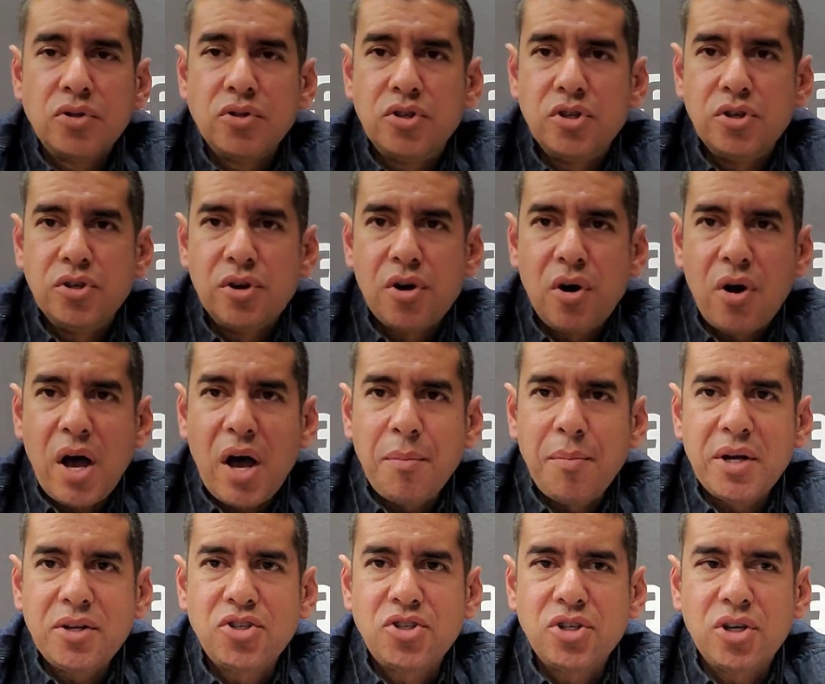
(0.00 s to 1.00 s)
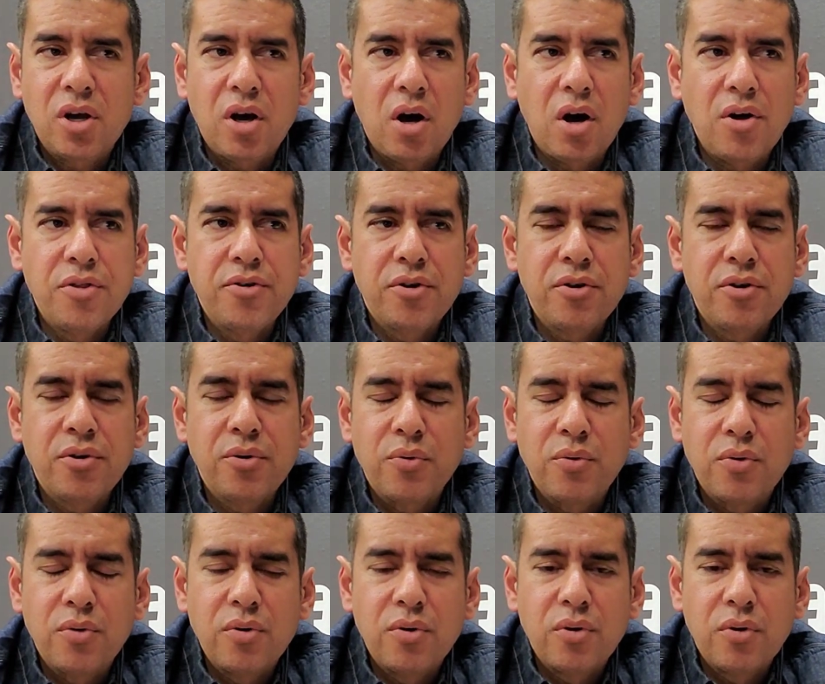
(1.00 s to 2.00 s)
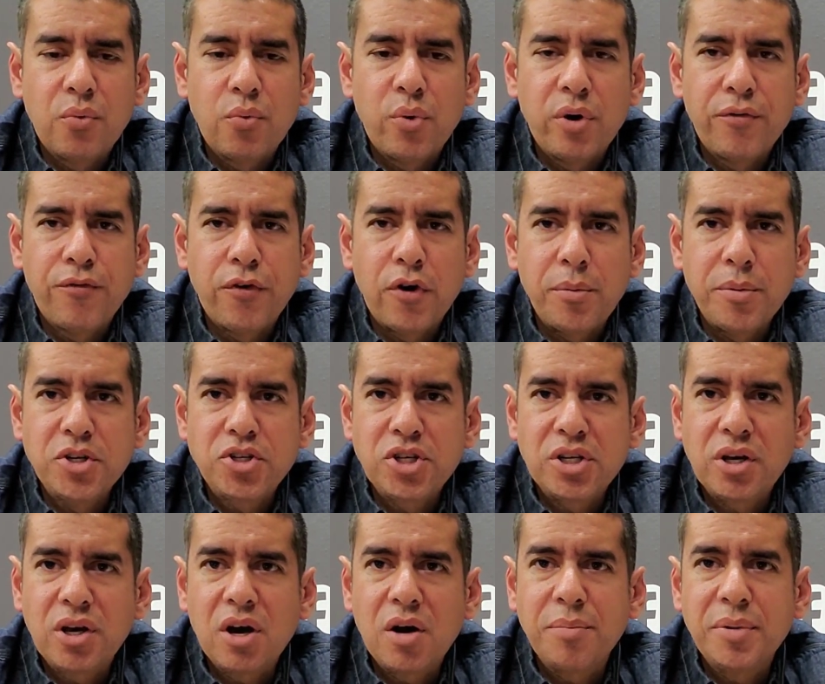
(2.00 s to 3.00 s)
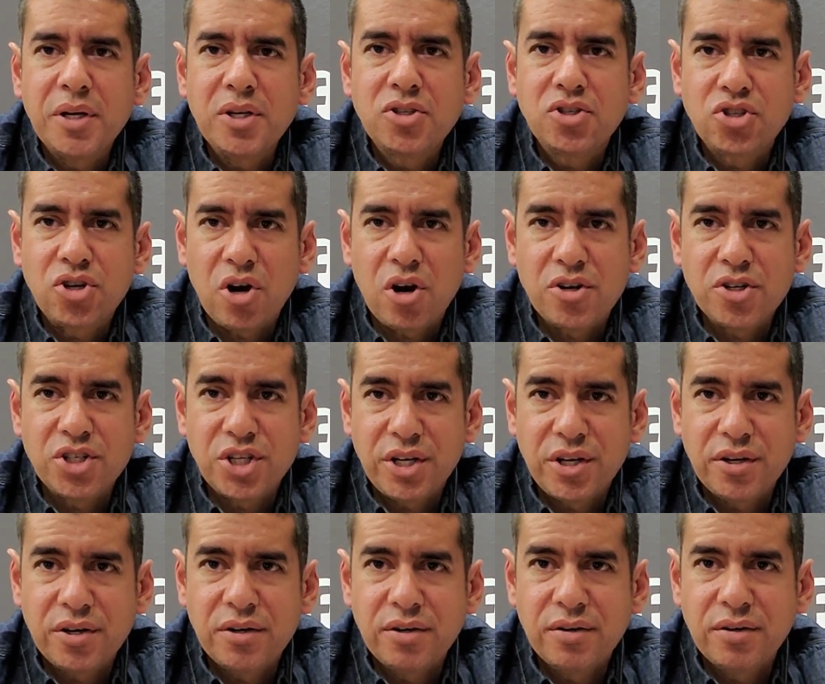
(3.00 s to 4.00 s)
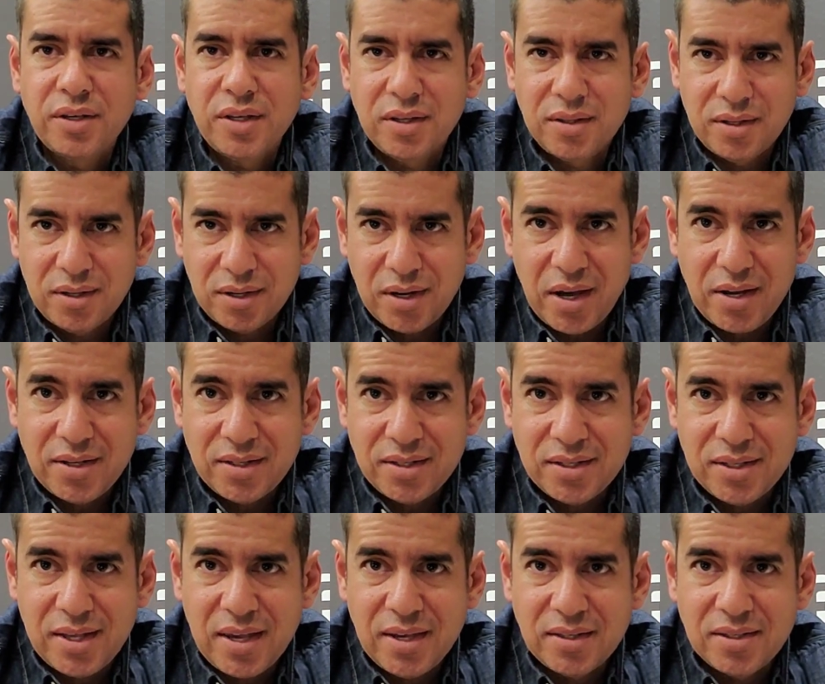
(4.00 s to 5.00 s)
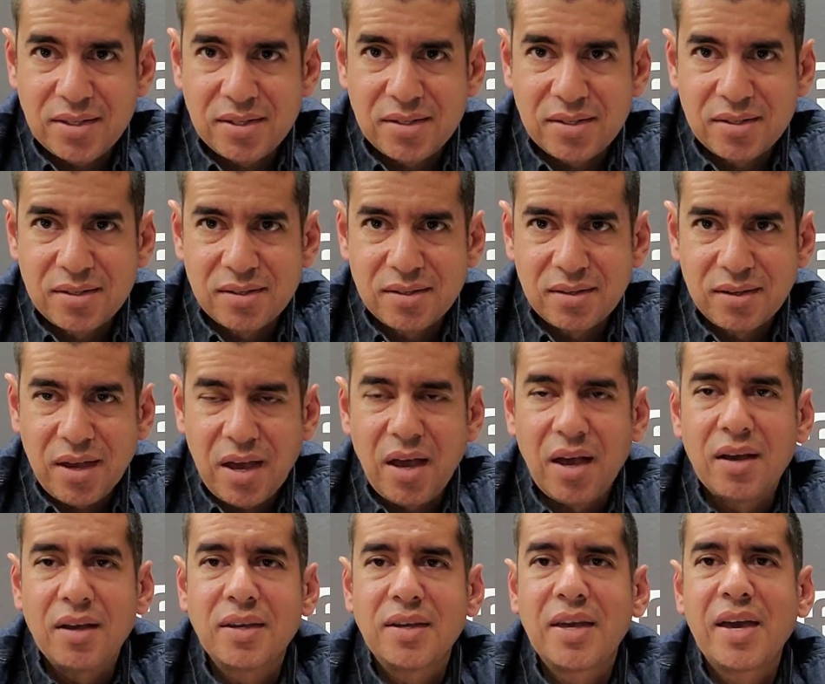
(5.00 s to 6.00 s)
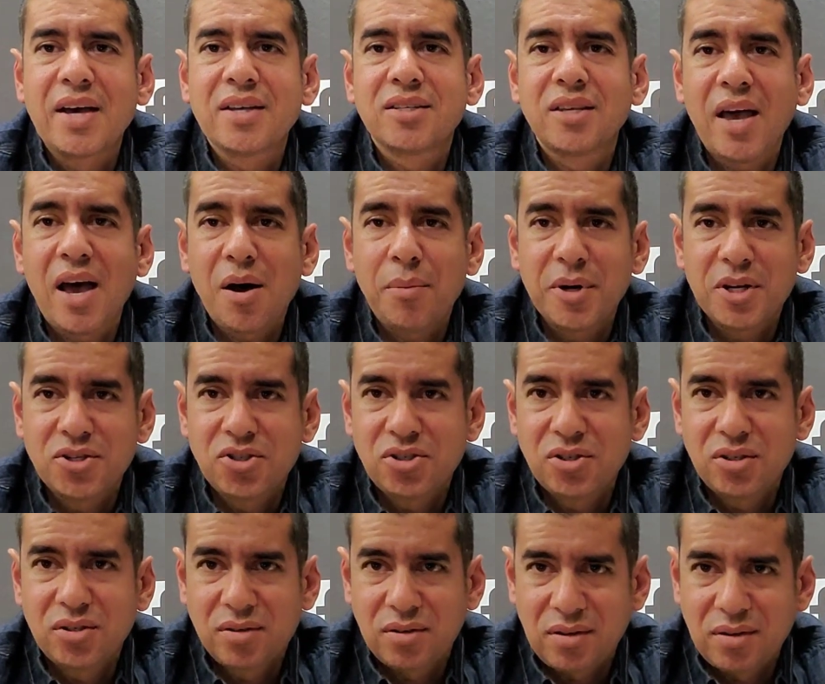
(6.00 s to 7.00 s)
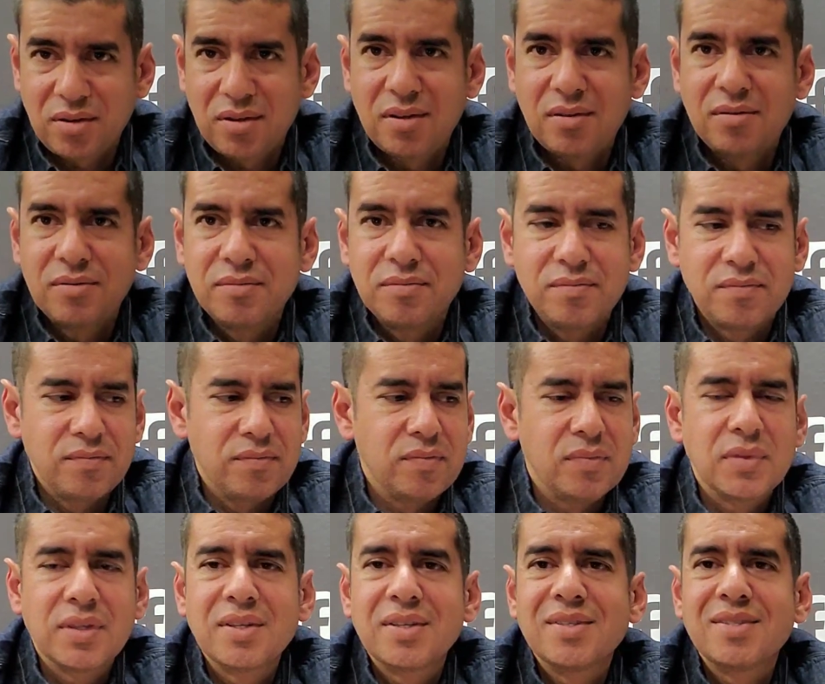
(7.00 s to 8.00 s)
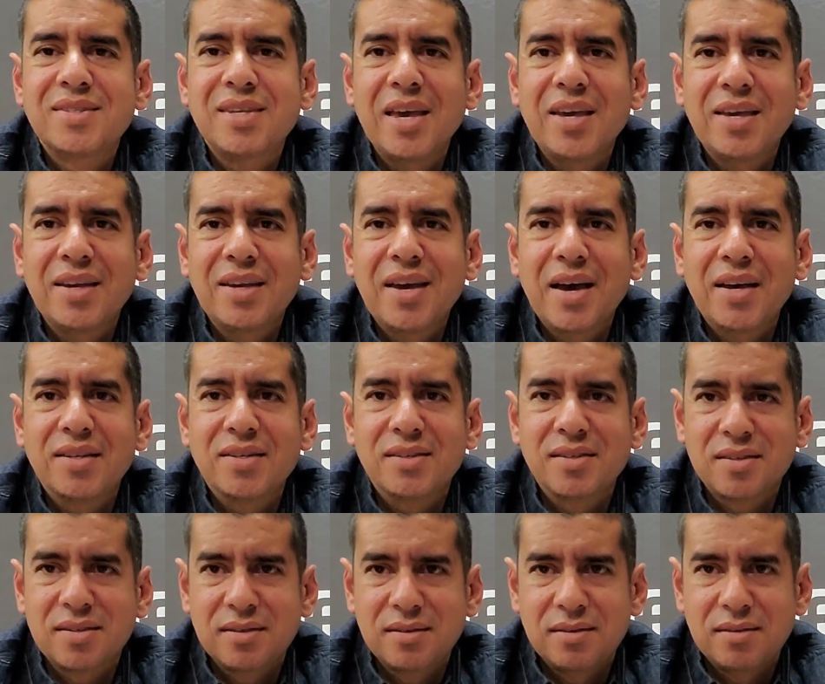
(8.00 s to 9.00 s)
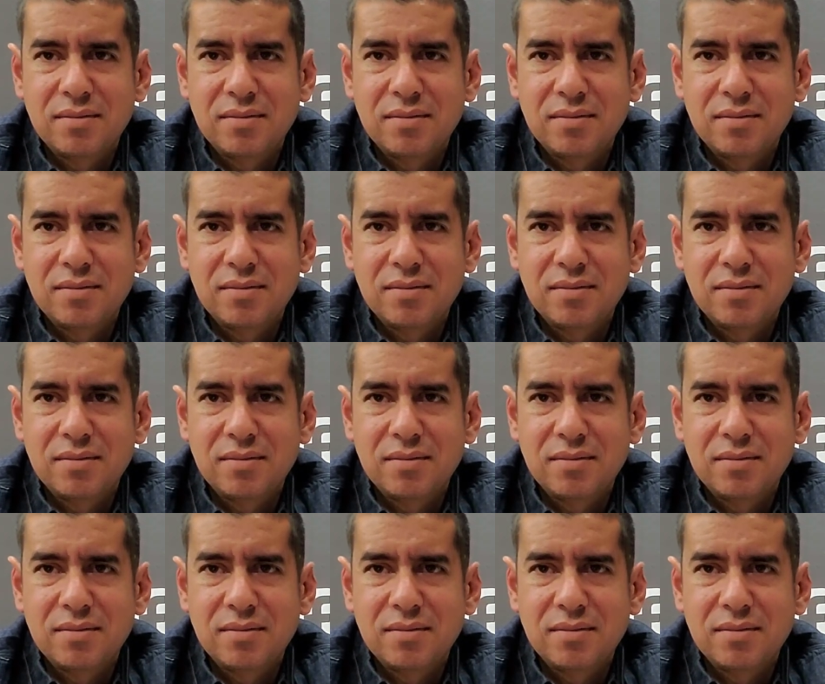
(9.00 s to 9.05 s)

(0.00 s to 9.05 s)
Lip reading: Do you know how much other refurbishing companies charge here in the United States? Guess how much? Take a guess.